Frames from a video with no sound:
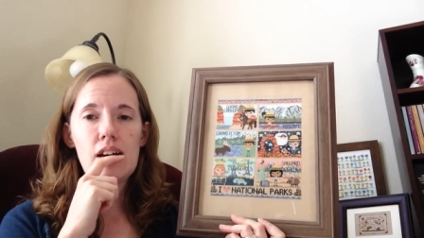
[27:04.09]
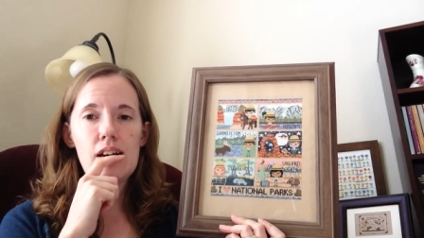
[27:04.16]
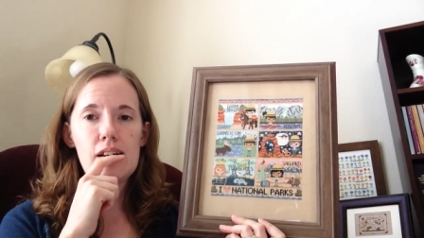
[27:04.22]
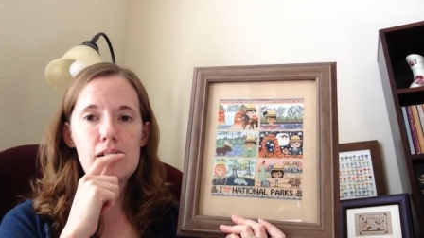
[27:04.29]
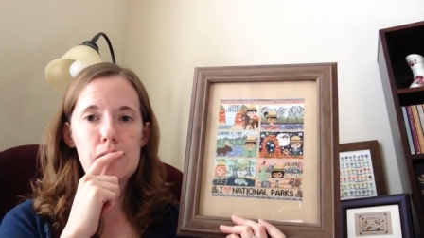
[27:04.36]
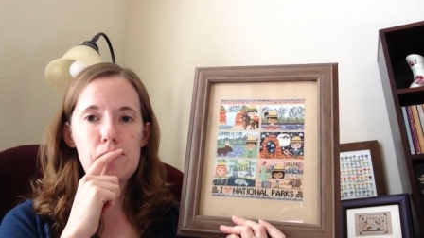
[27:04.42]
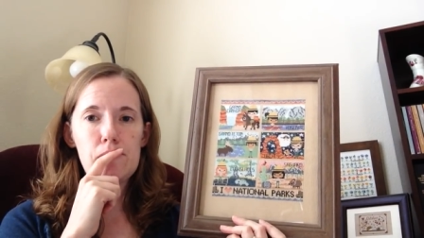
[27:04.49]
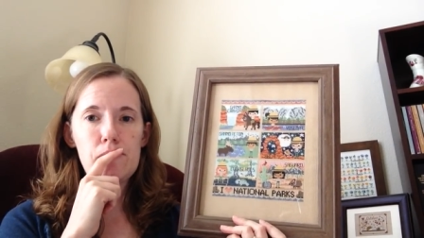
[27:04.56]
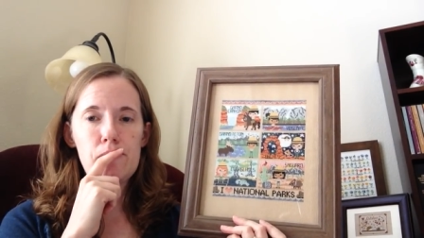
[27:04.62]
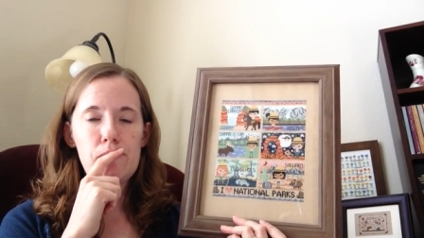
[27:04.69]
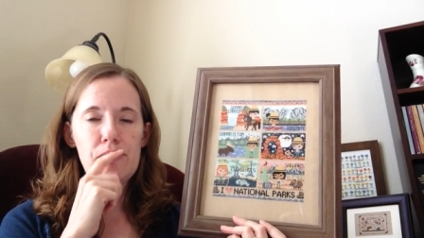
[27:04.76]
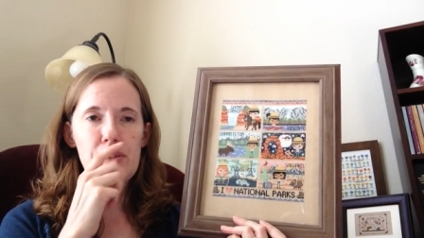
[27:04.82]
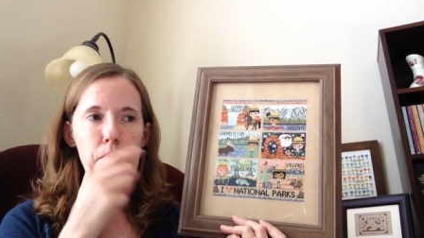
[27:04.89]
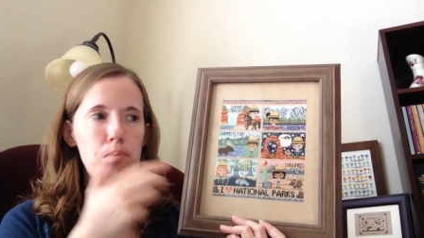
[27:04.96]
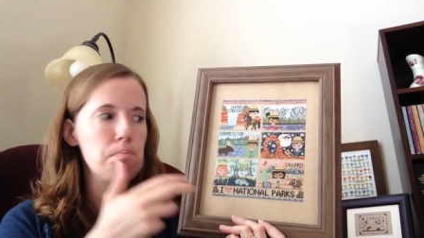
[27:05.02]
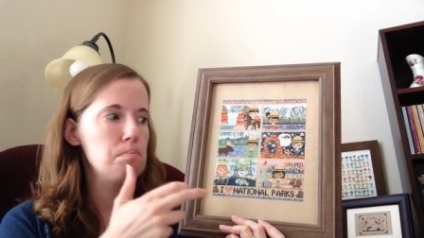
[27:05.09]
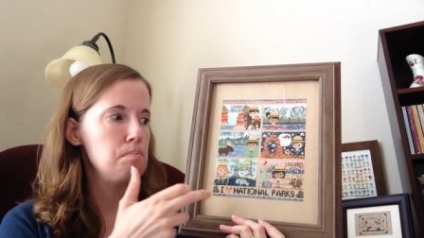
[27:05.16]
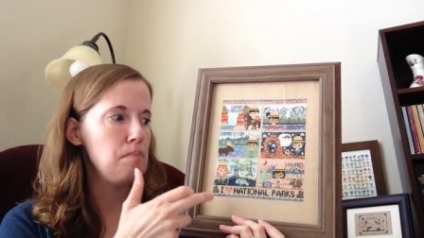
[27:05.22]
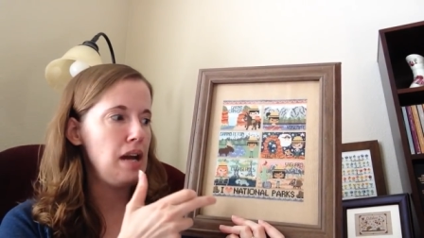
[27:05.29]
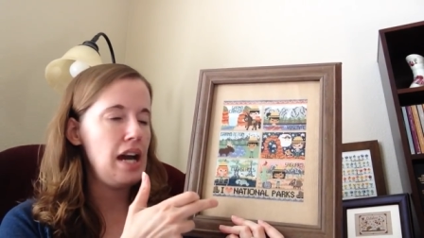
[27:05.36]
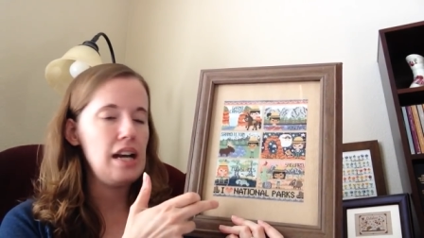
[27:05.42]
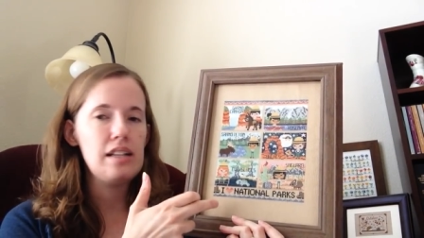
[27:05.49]
Um, the
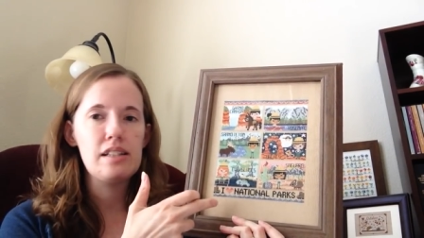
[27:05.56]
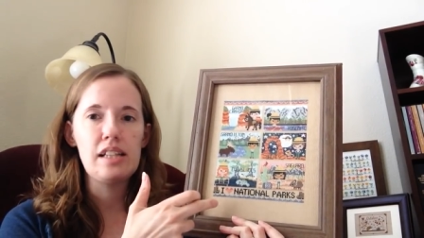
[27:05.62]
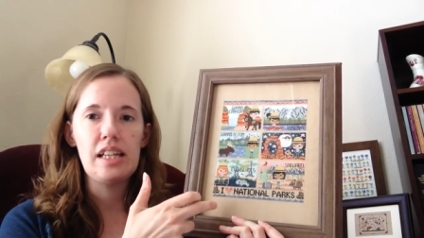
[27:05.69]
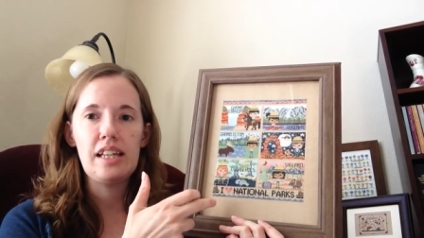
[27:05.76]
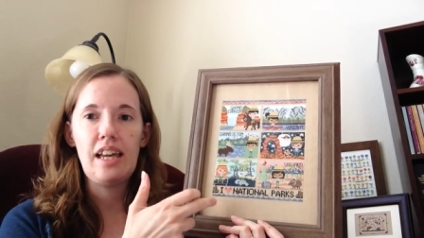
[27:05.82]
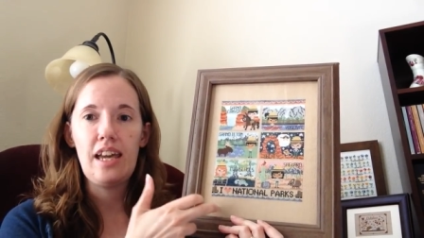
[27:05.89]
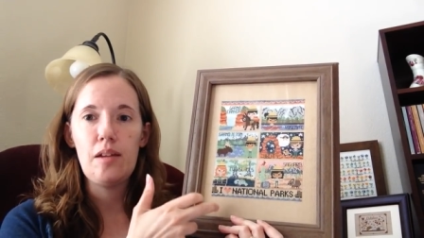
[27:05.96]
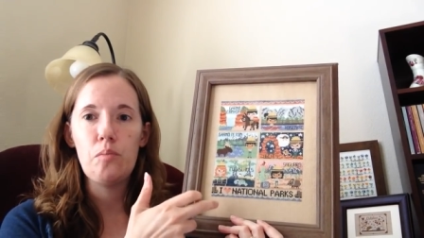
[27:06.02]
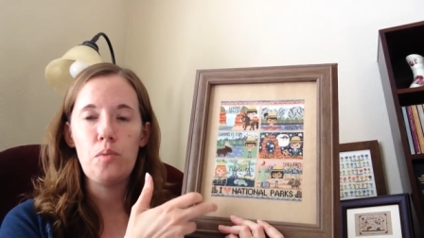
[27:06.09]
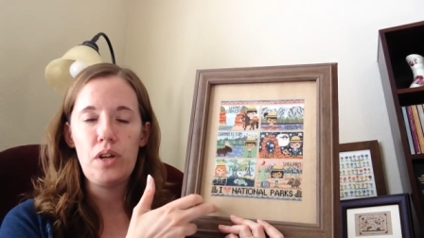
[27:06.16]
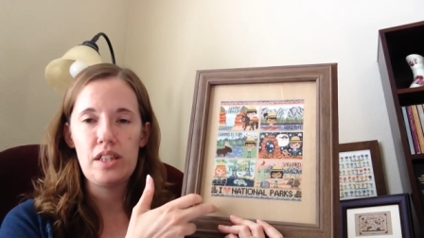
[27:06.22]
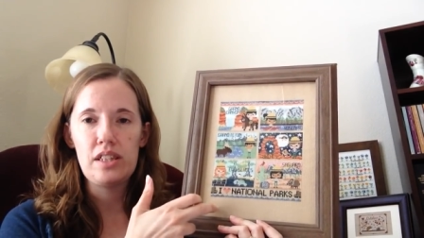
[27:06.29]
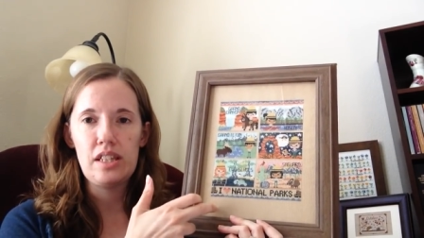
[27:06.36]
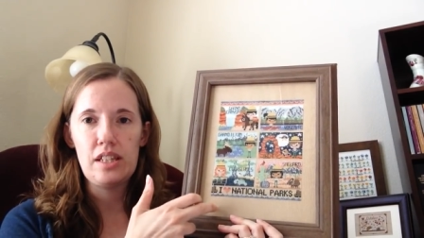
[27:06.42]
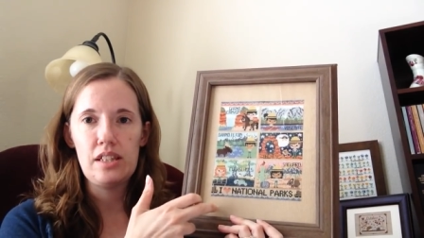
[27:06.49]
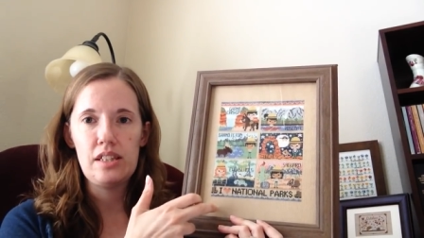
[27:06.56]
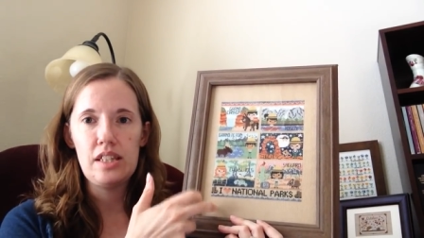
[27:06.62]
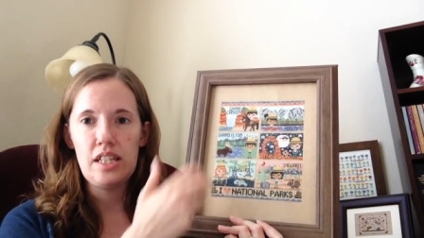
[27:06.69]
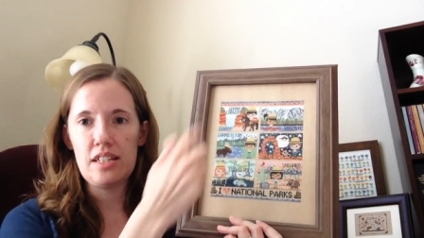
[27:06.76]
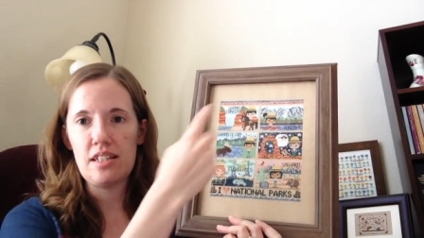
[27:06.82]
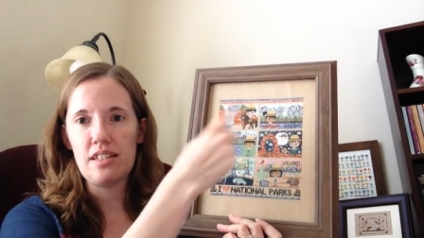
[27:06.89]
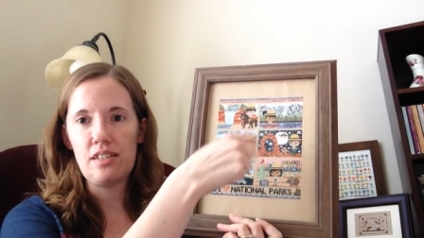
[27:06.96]
mat that came with it,
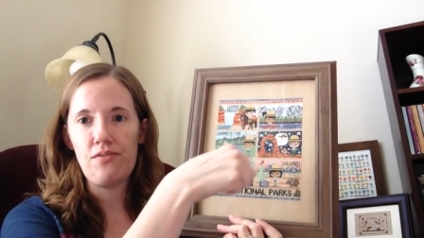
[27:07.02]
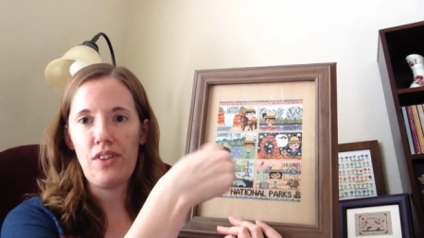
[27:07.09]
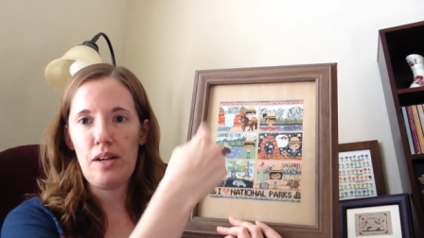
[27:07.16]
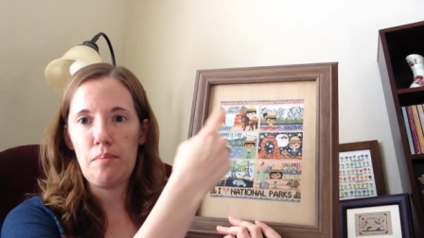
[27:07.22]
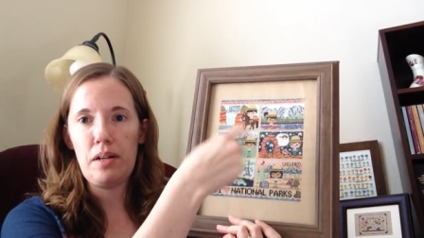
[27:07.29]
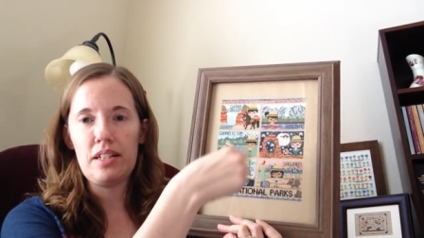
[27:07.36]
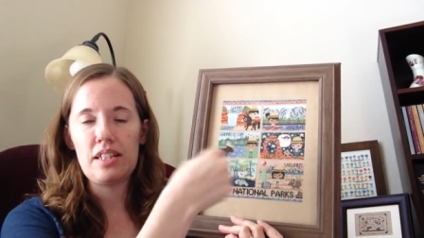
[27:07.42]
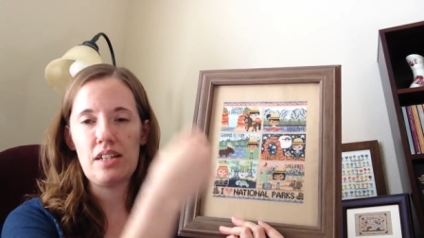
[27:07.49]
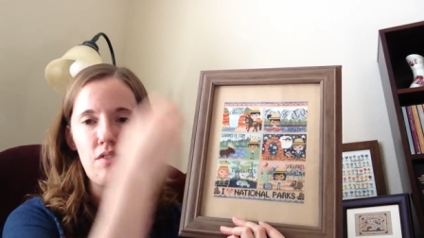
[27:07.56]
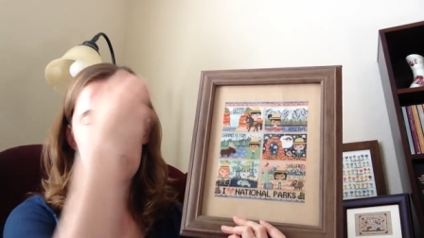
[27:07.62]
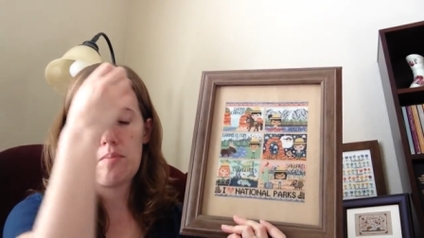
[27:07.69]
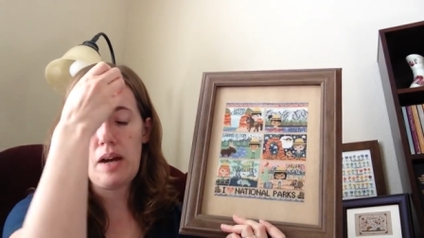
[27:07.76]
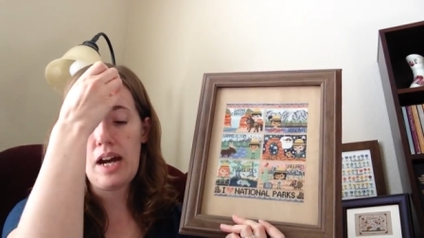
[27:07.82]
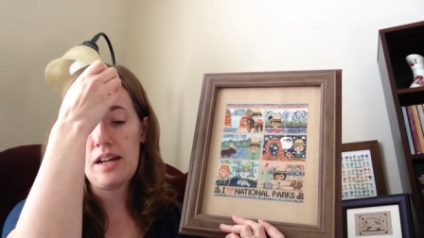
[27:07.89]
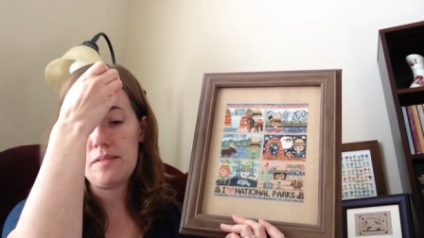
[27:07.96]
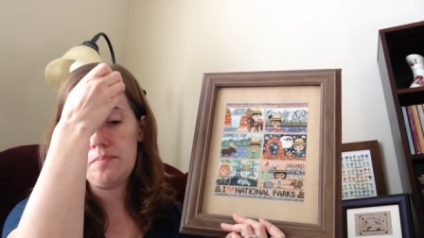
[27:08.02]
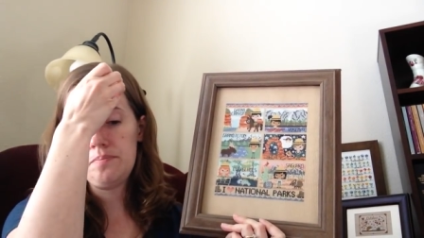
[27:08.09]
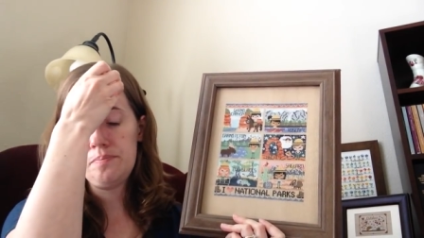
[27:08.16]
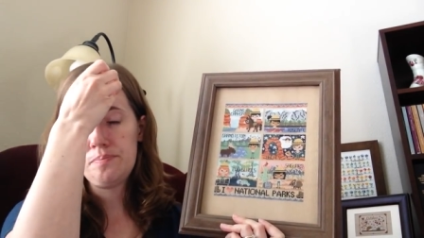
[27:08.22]
this is a 5 by 7 mat.